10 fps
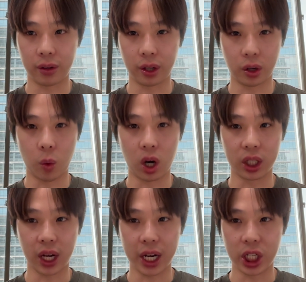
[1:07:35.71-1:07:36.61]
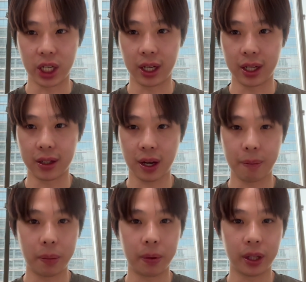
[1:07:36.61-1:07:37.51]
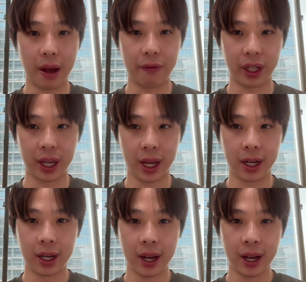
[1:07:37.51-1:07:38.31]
wallet hygiene, and some people advocate